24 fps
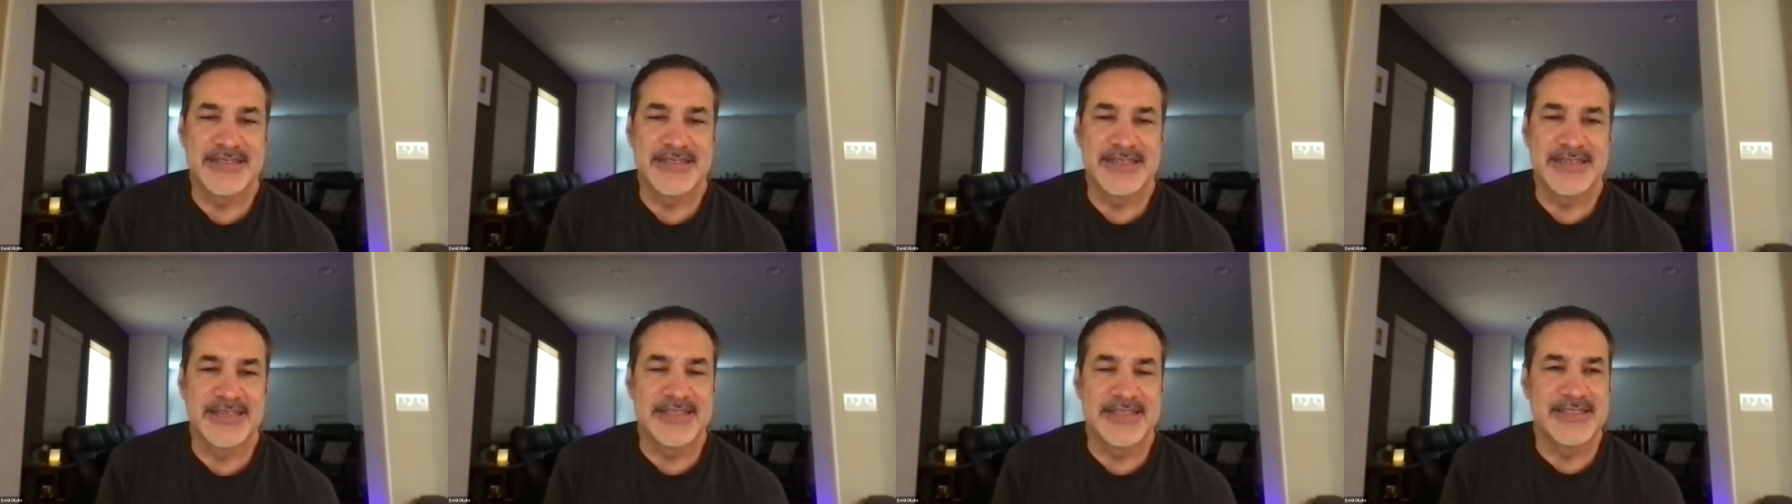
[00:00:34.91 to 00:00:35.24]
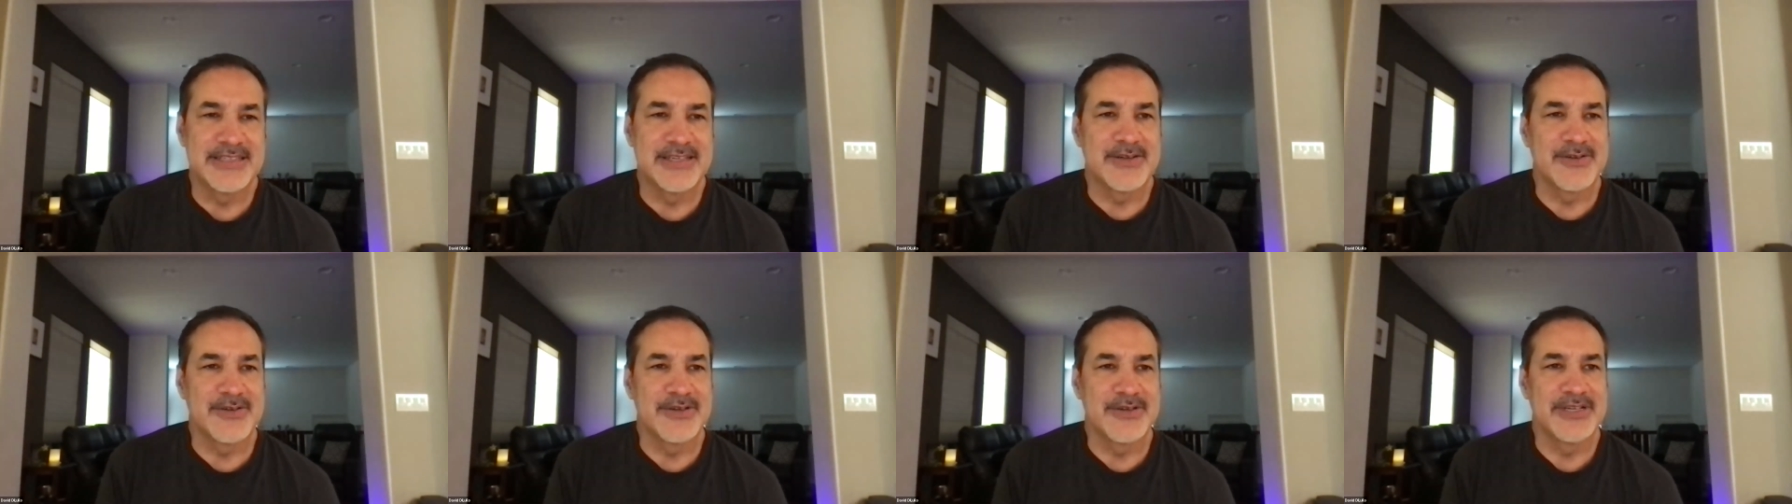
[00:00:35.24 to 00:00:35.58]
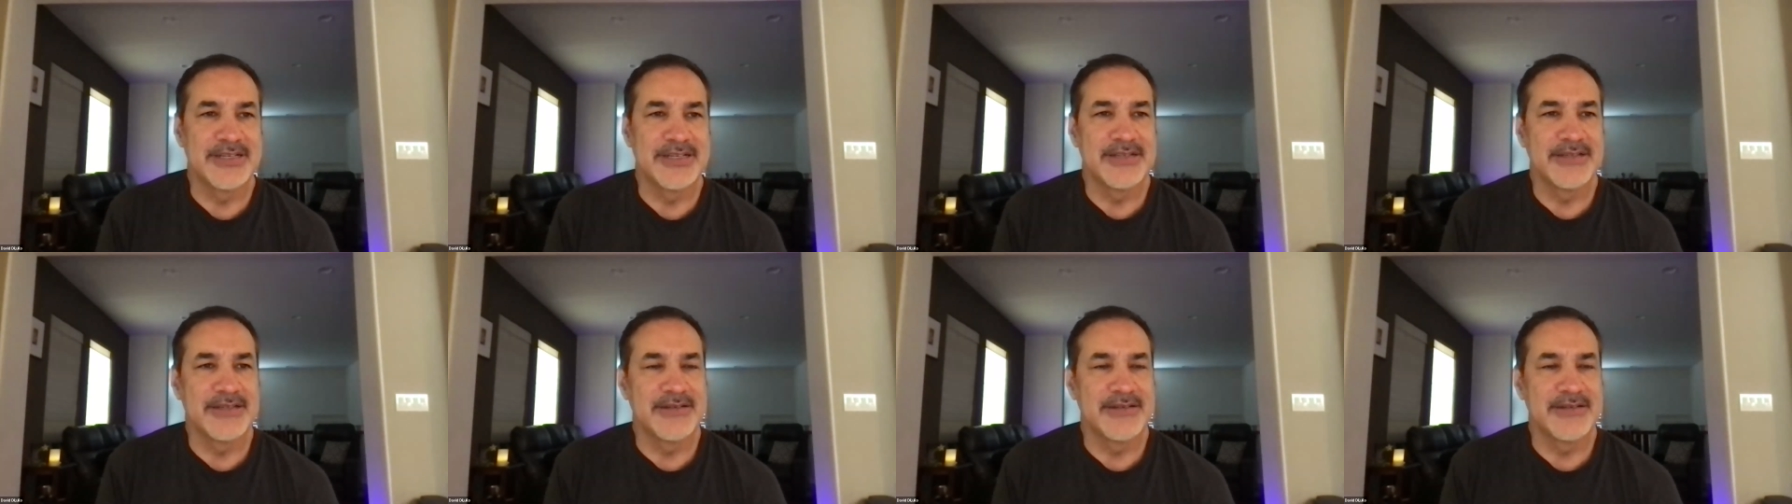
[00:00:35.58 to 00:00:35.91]

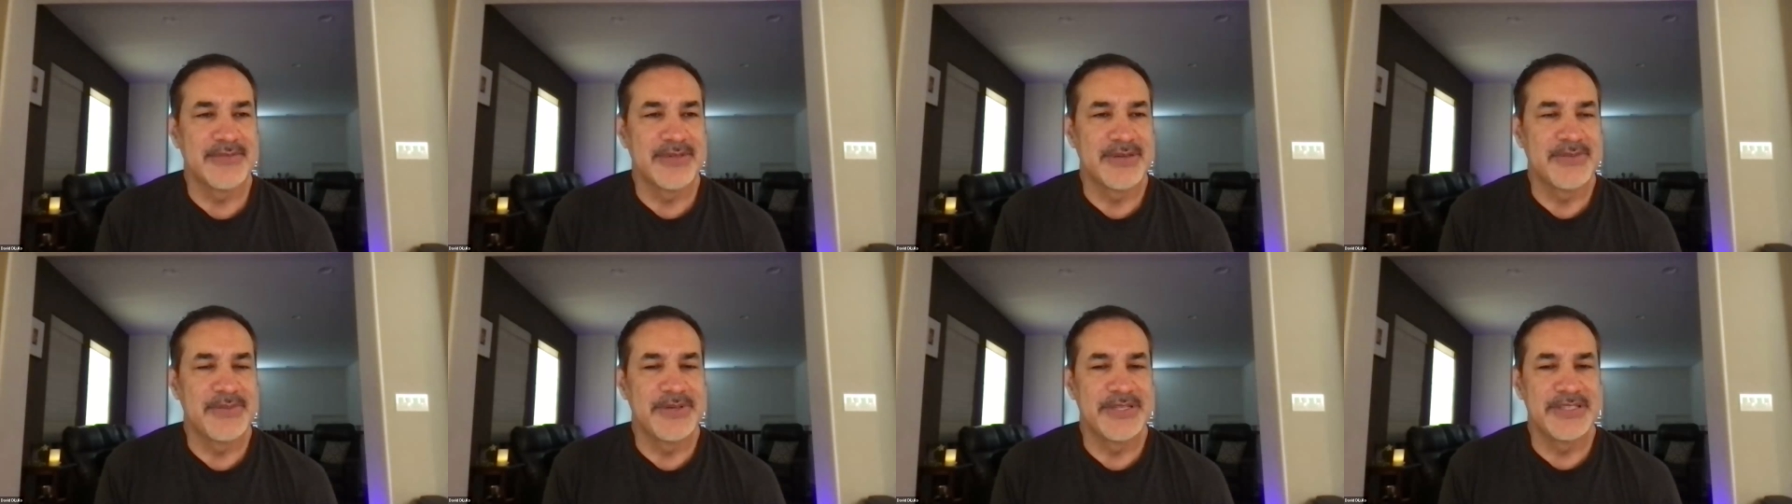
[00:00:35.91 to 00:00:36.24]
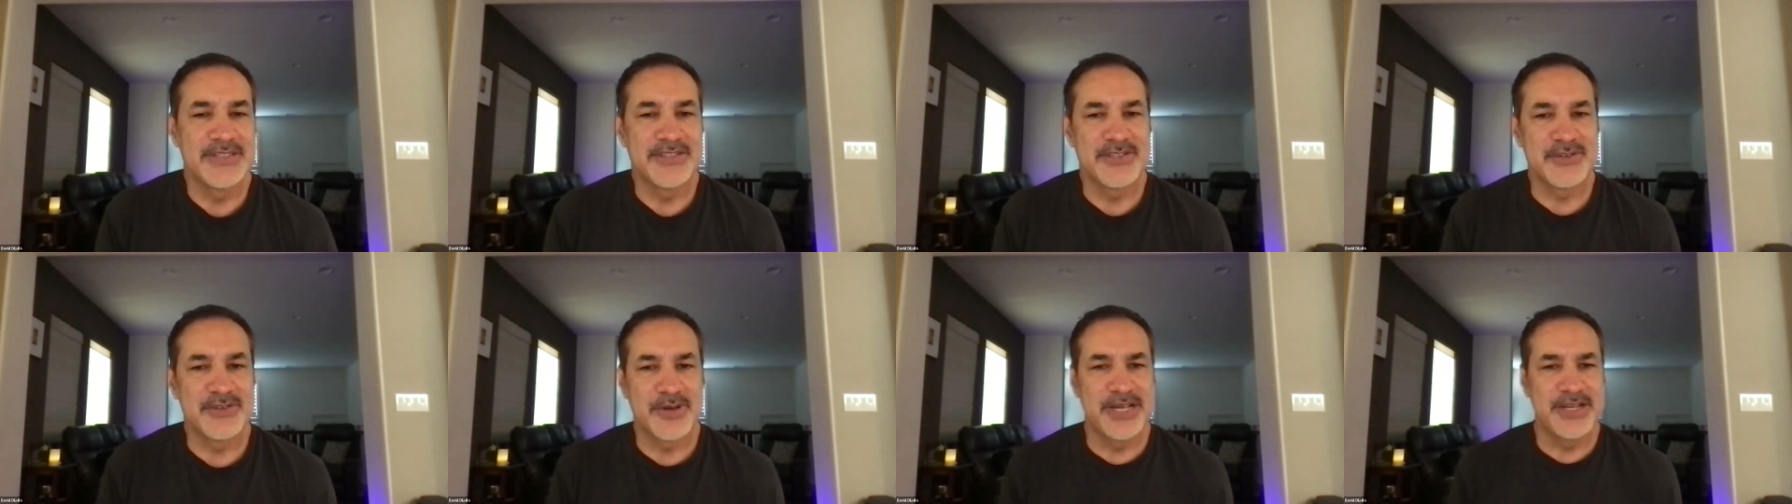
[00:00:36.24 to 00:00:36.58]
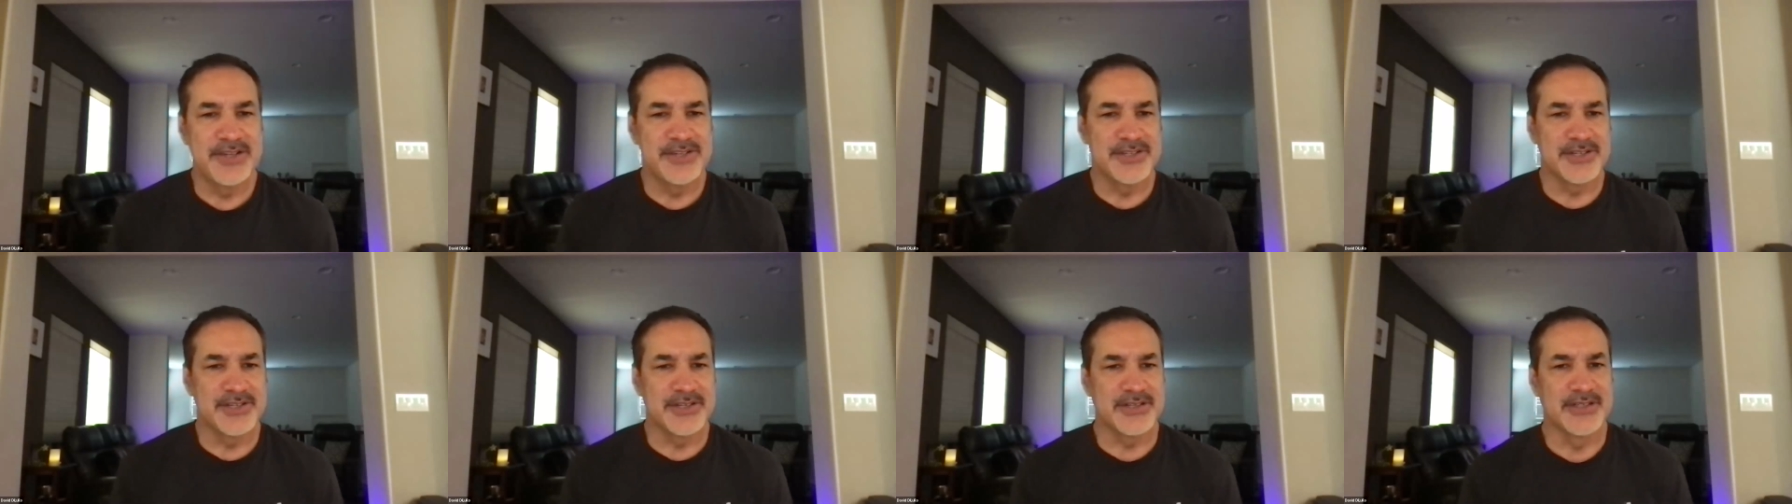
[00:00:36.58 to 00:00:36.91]
inconsiderate, maybe it's a
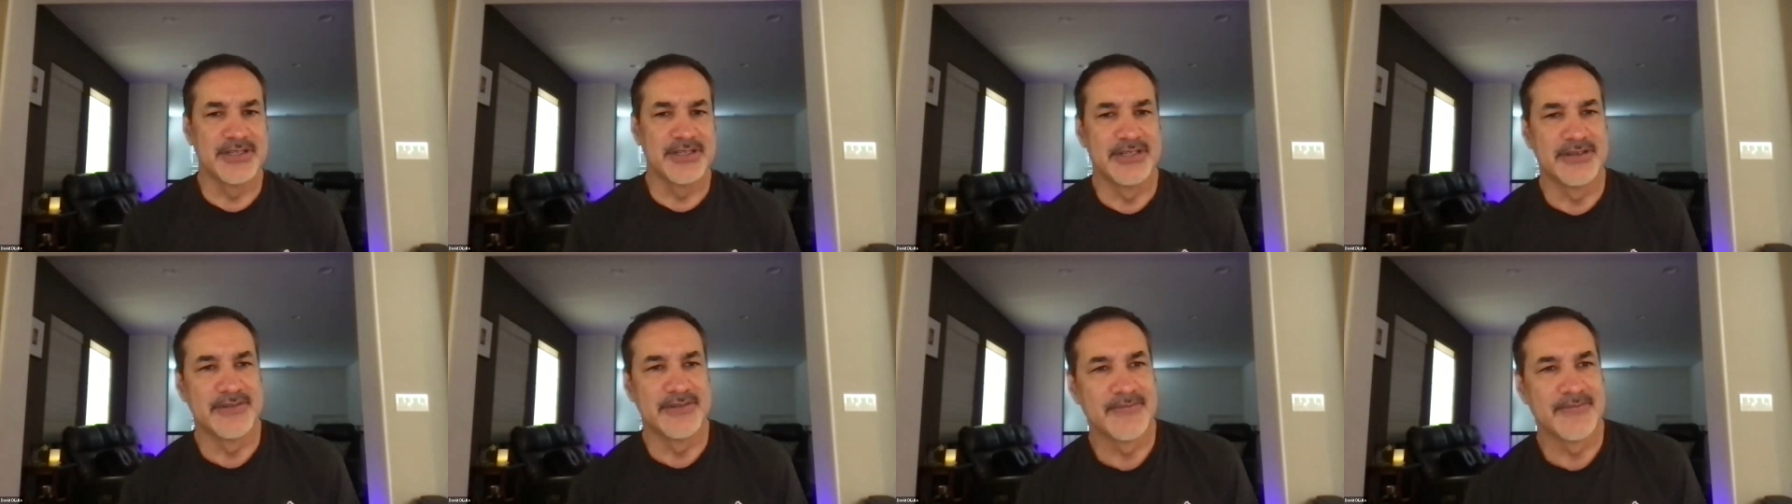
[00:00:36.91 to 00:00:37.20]
stranger,